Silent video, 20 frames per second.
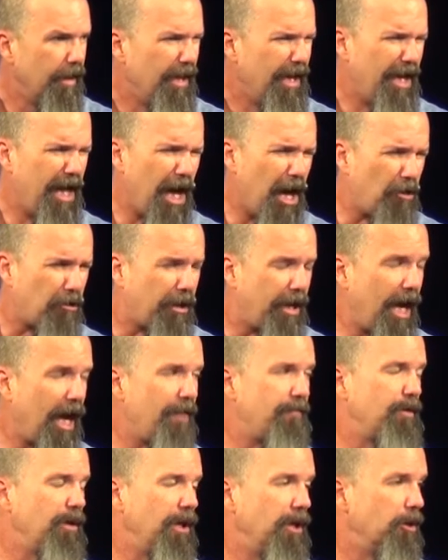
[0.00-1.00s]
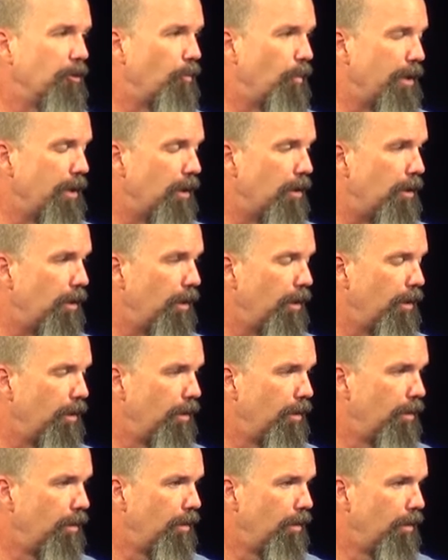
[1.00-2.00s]
and how cavalier we are
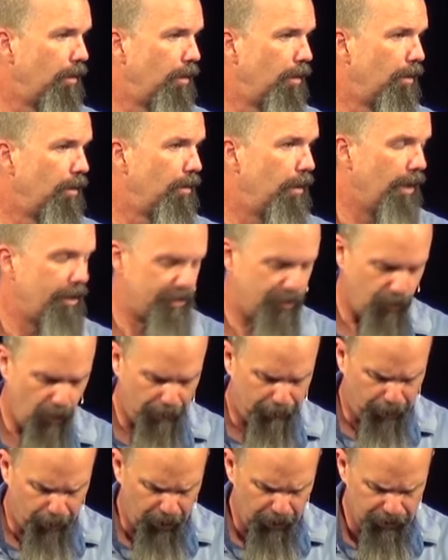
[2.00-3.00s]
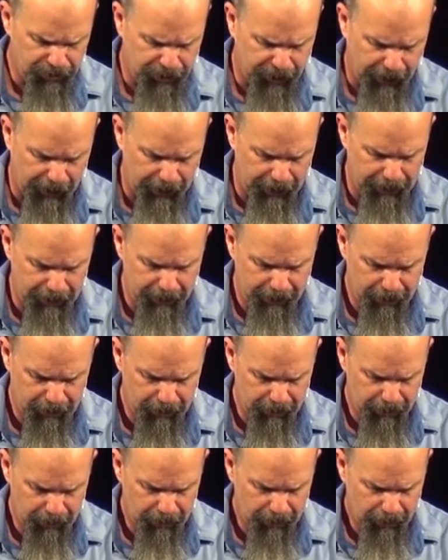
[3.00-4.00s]
as we approach God.
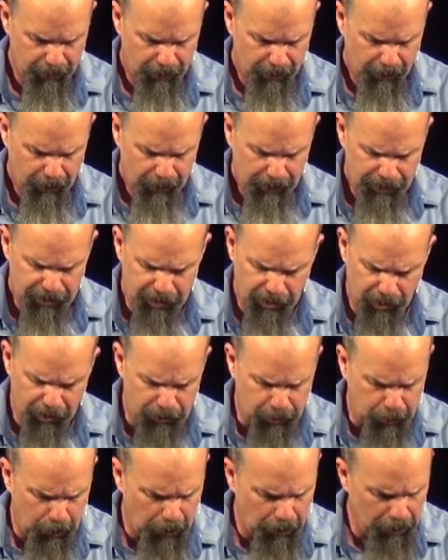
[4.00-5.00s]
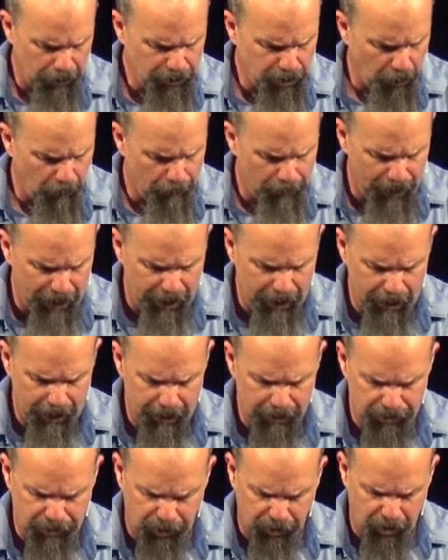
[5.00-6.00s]
You see those words obey
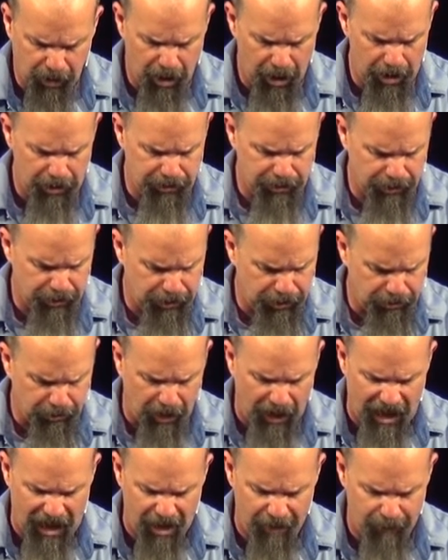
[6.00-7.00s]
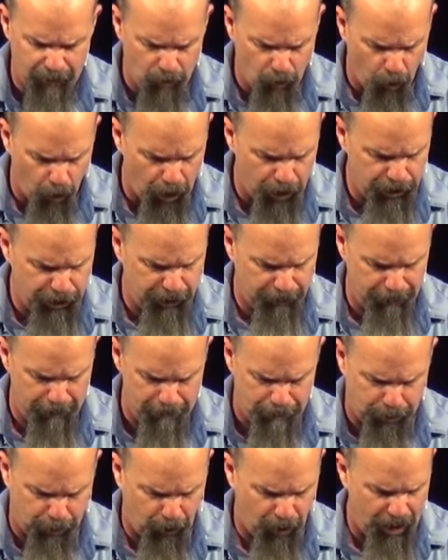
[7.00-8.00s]
and trust and strive and worship
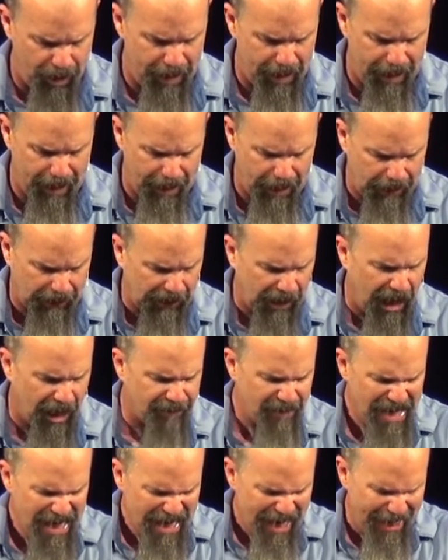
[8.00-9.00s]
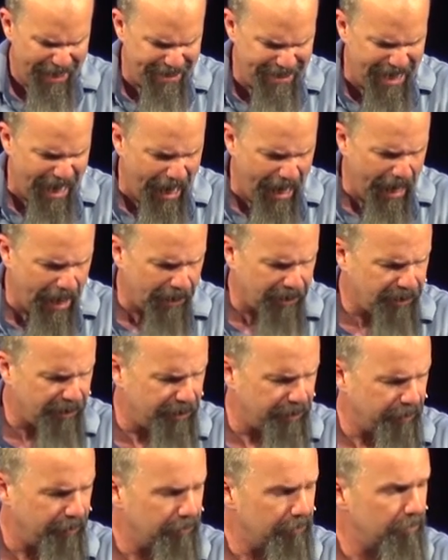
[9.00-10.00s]
and pray and love and death.
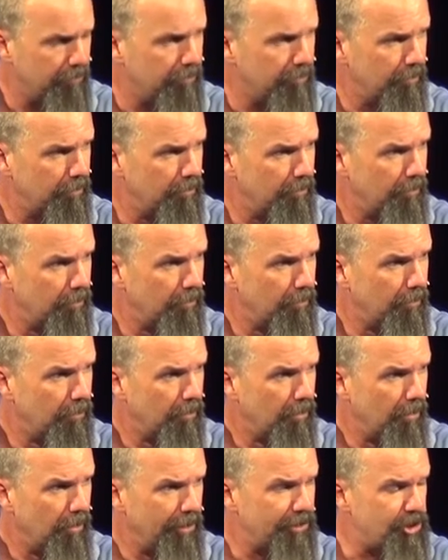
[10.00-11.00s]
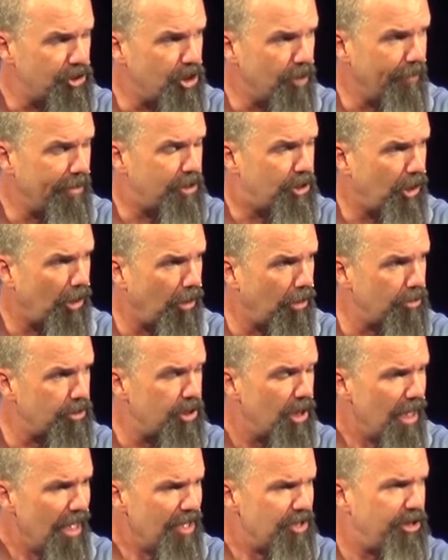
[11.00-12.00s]
Listen to me, church.
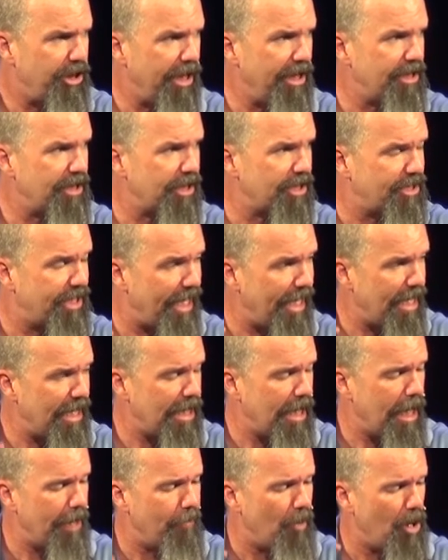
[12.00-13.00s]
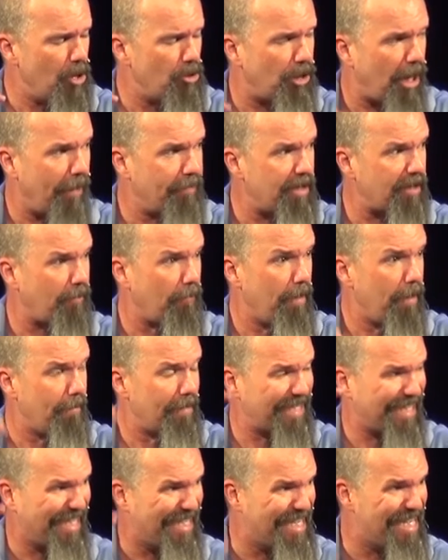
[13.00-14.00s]
Jesus said that anyone who comes after me
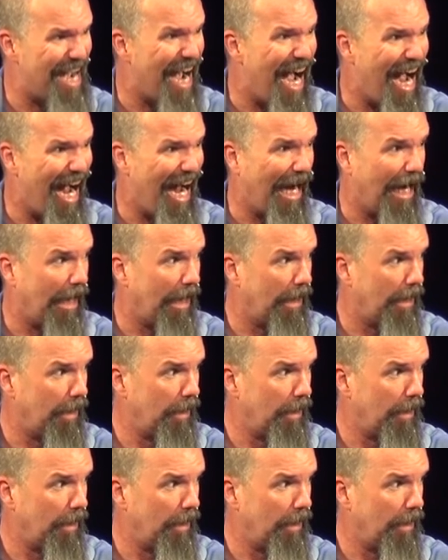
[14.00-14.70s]
must die.